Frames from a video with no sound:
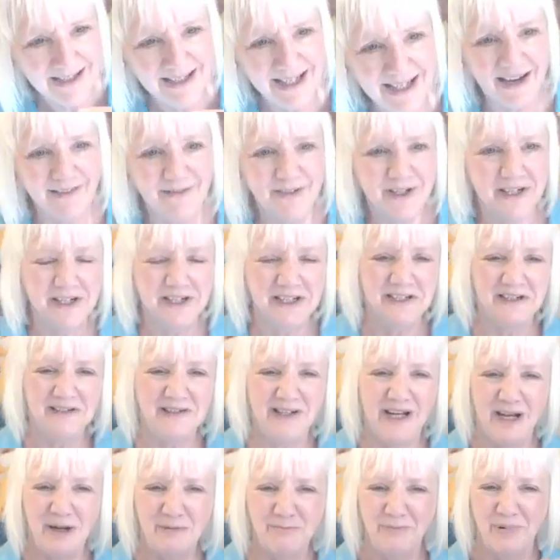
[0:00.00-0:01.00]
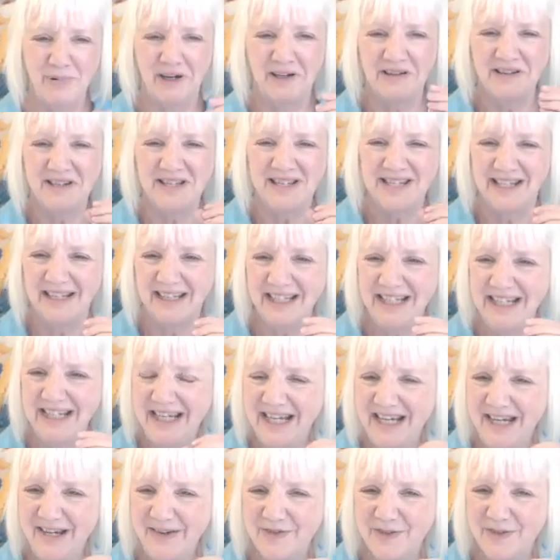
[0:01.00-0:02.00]
in the afternoon and it burns the
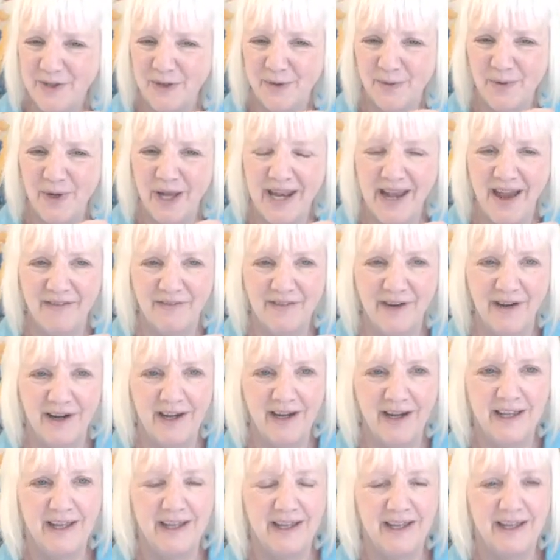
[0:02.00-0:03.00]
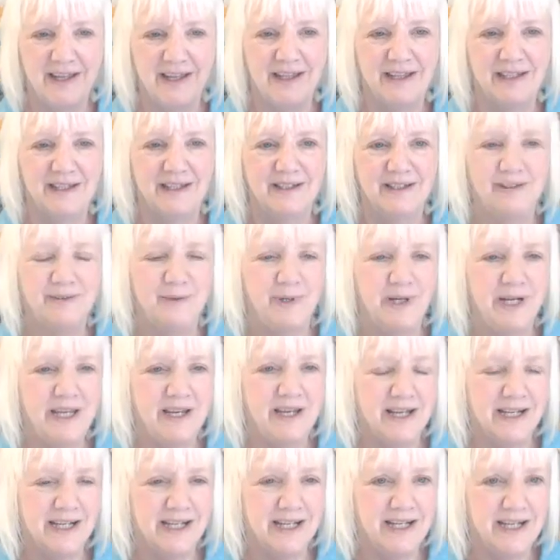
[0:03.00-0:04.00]
leaves or whatever, what are
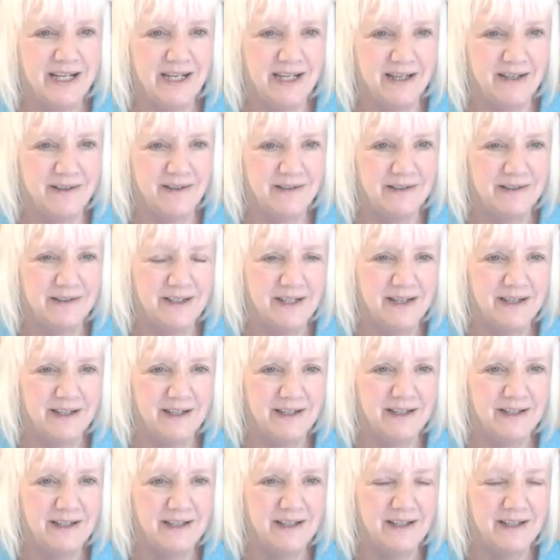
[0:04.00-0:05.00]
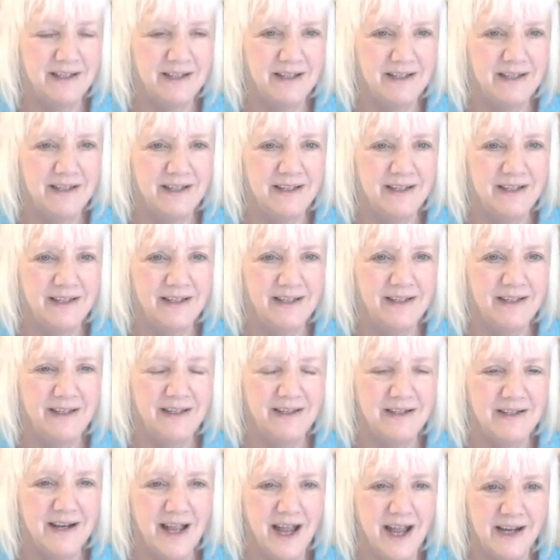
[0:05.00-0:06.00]
you going to do?
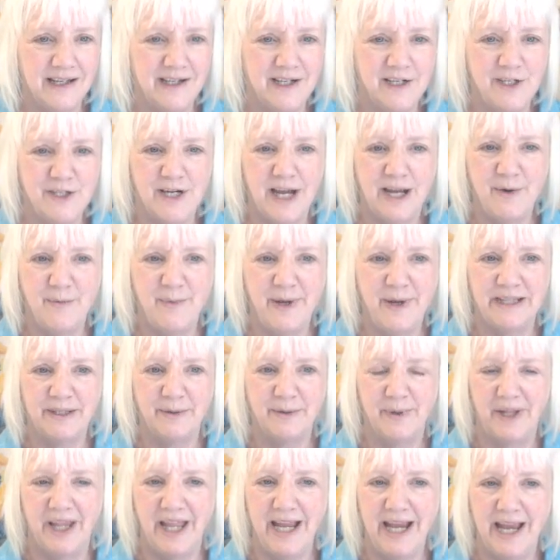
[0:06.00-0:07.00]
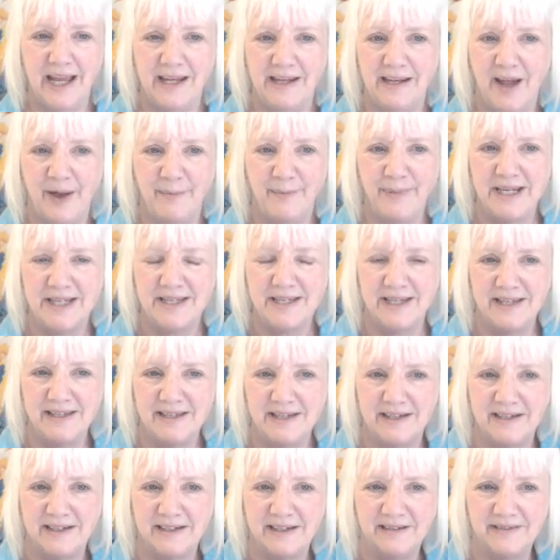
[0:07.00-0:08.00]
You're not going to try to make the plant not be
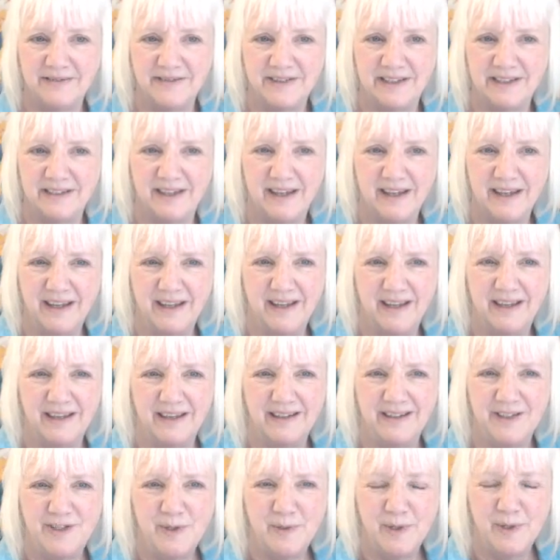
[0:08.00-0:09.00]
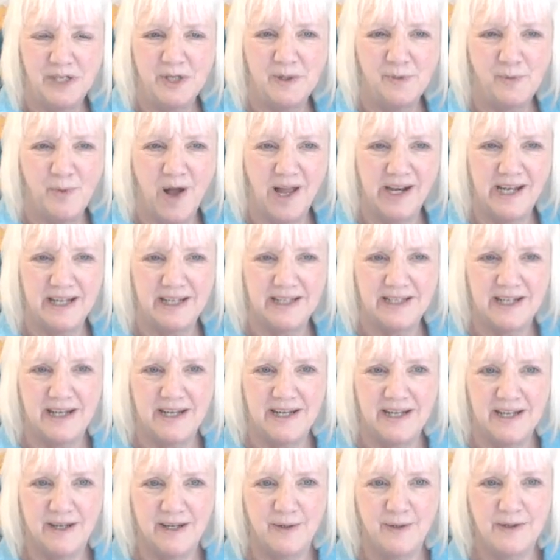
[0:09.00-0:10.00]
sensitive and do what you want it to
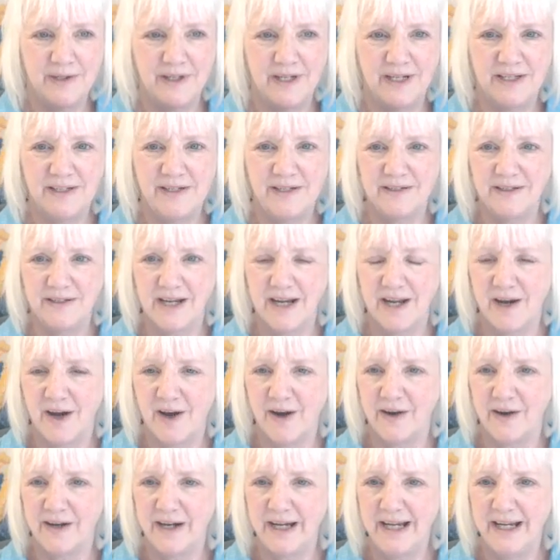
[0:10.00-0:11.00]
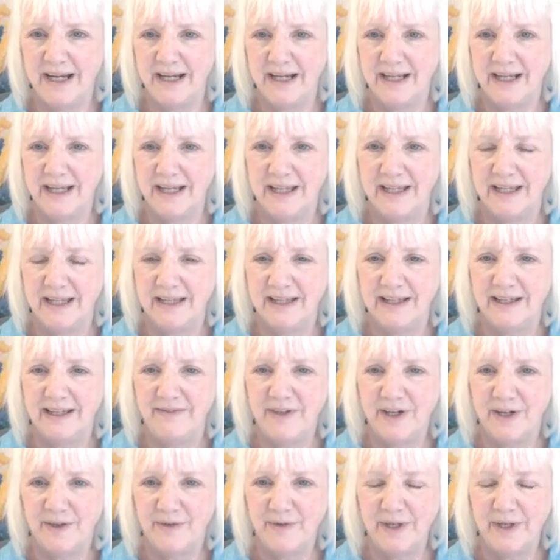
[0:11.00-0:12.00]
do because you're in a hurry.
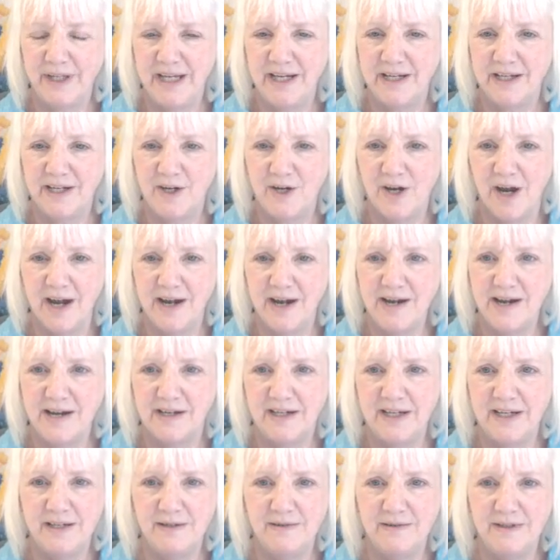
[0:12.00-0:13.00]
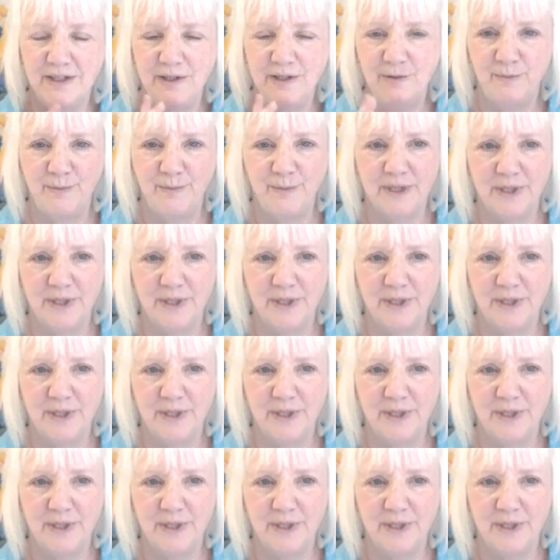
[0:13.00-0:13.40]
If you're a really good gardener, you